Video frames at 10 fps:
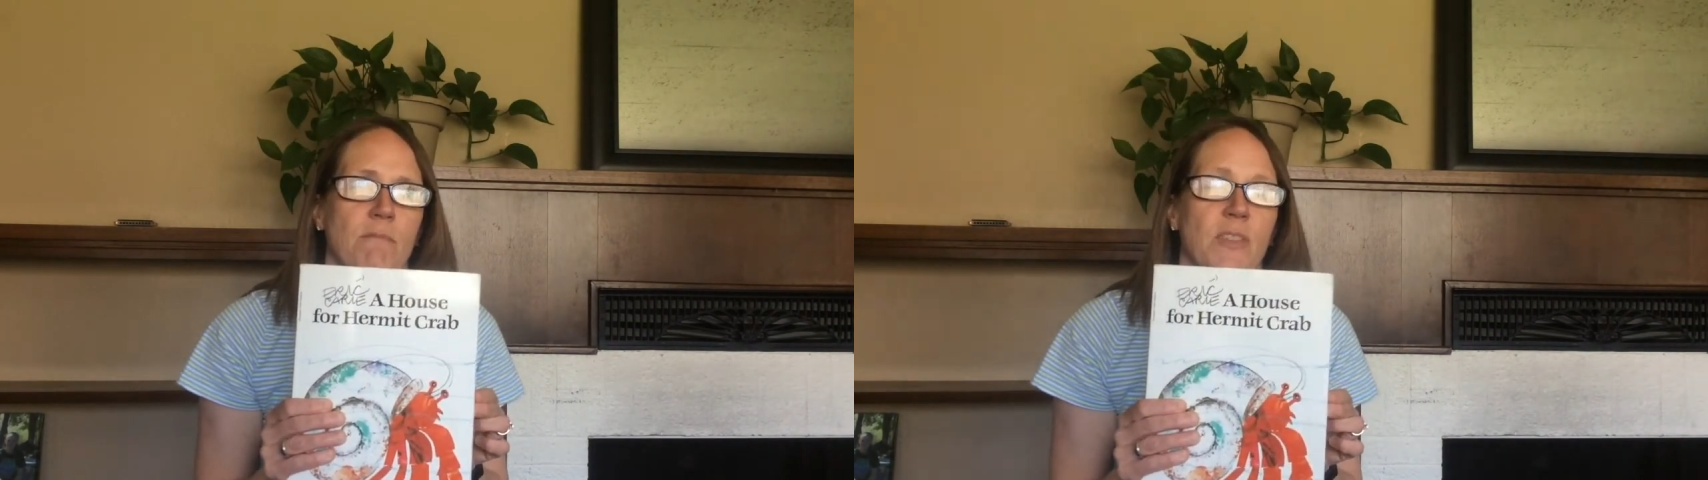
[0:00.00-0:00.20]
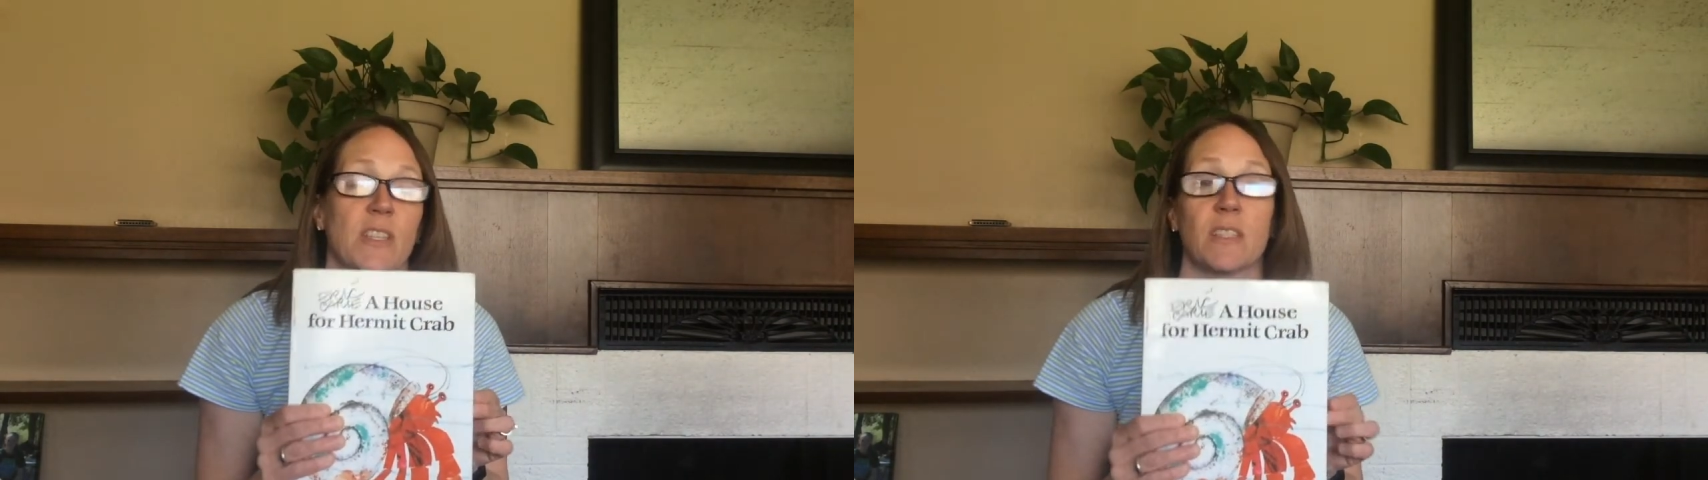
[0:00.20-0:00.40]

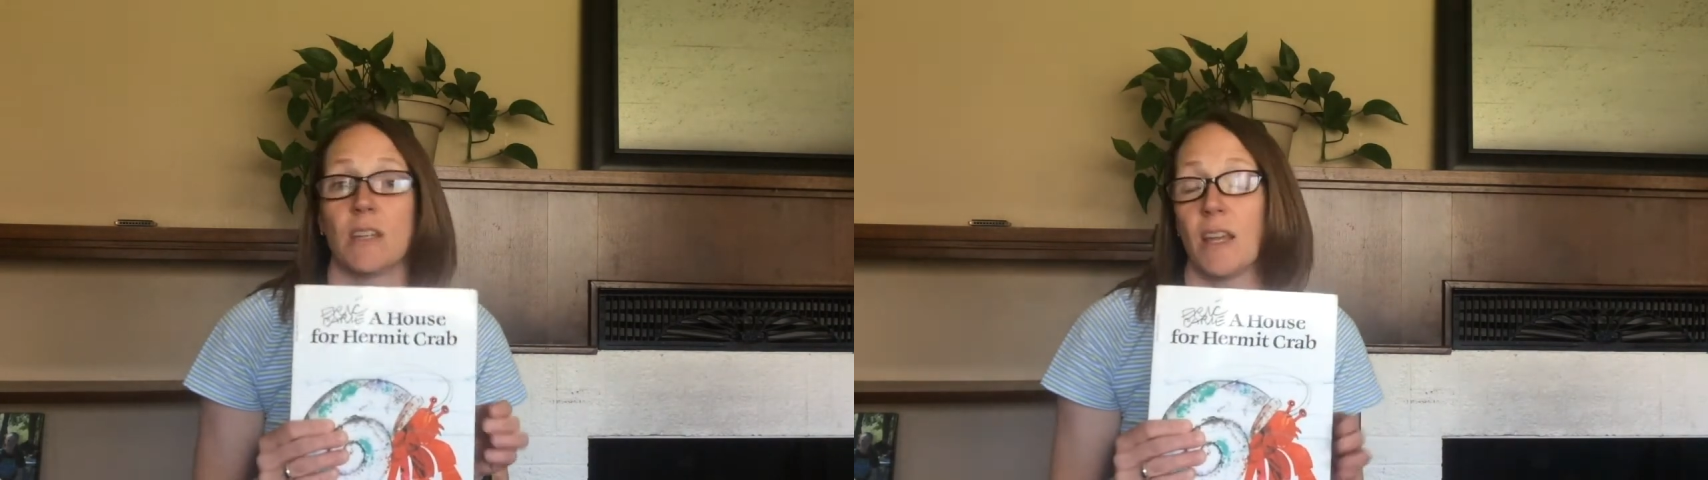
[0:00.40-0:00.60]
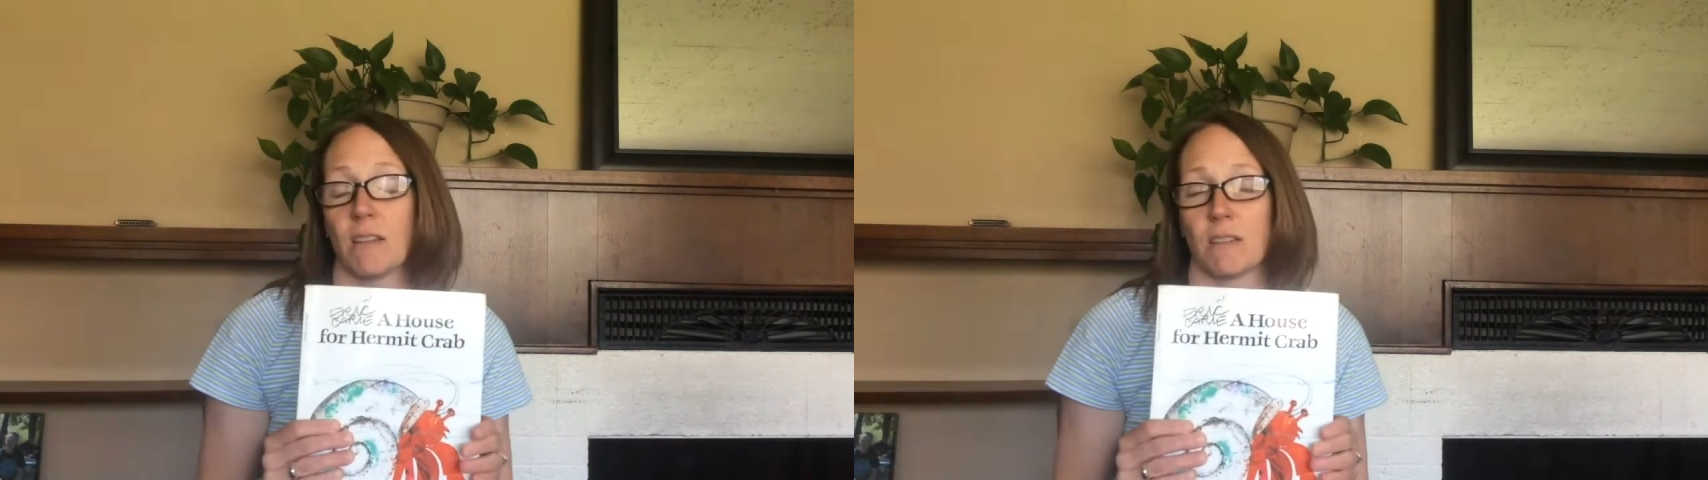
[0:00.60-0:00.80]
the
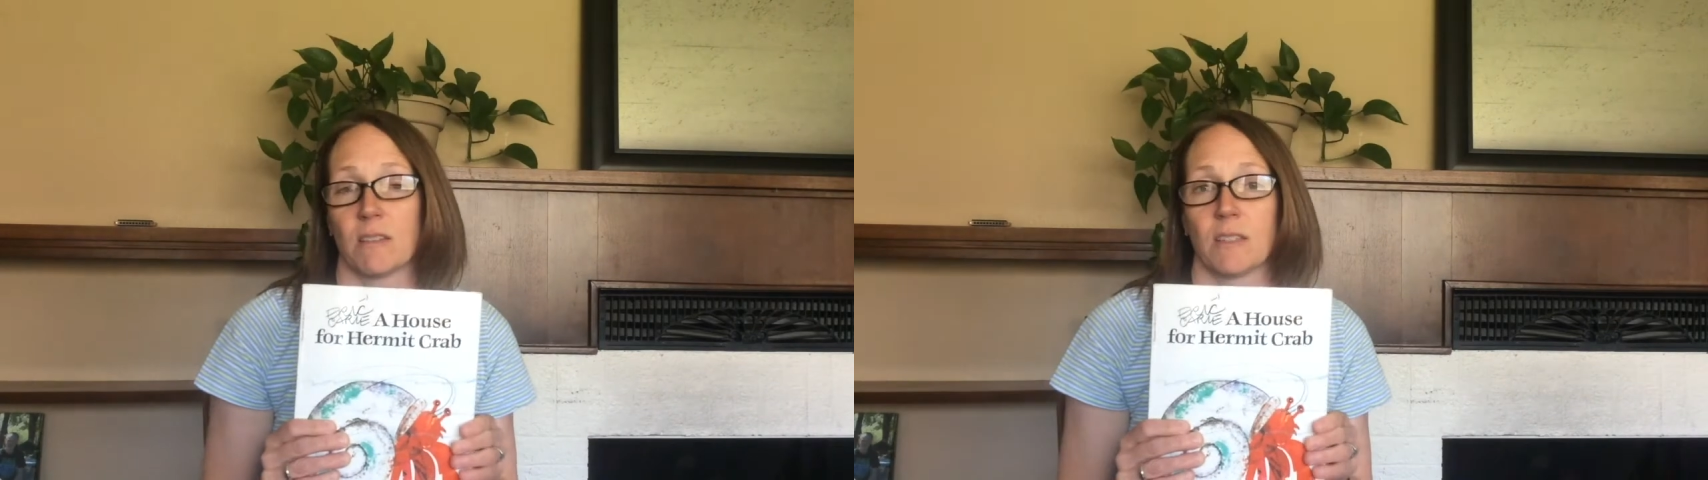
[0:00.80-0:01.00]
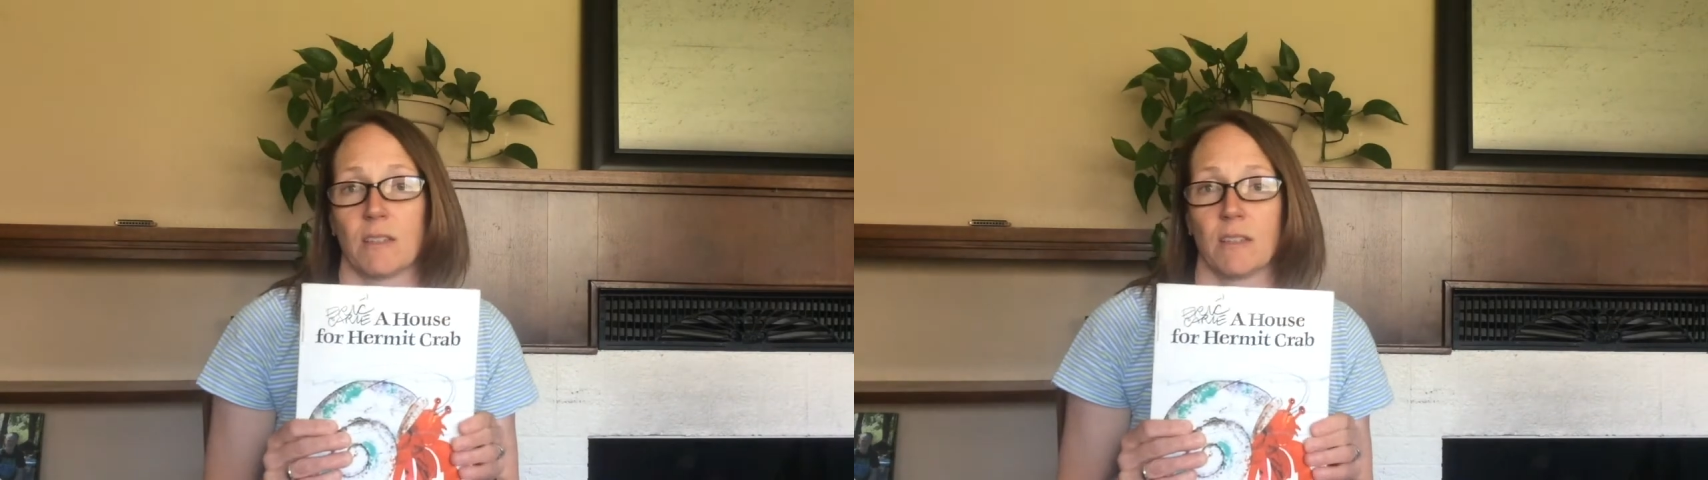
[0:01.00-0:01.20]

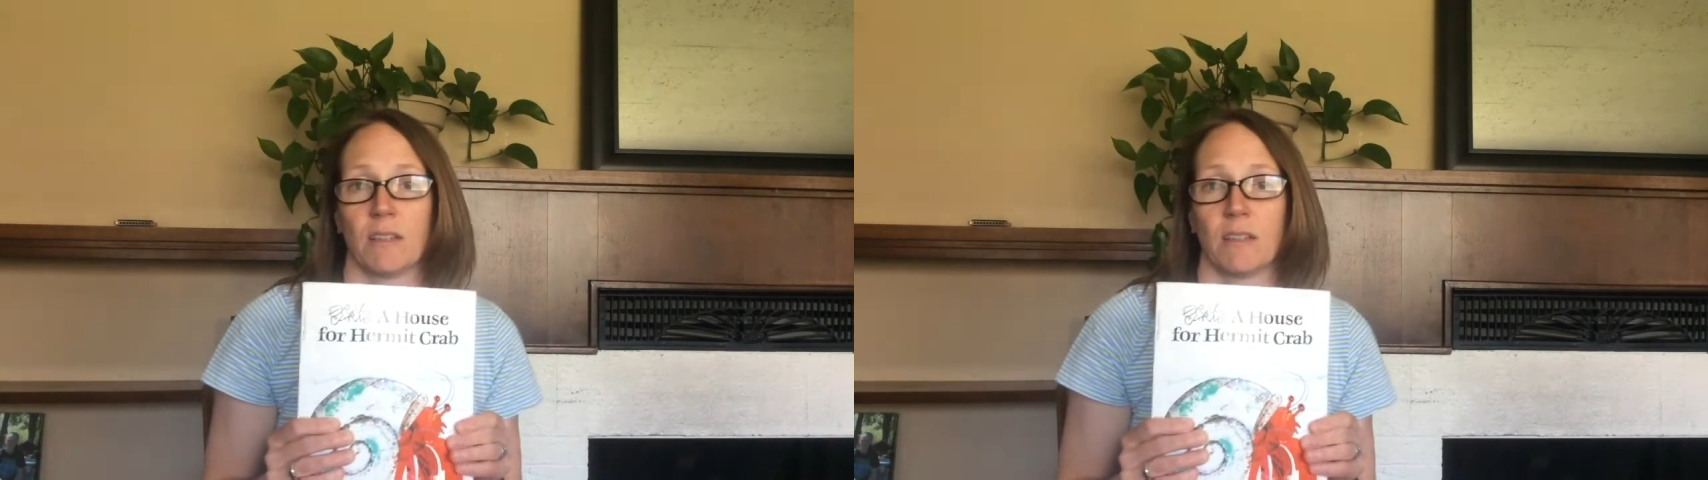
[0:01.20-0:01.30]
snails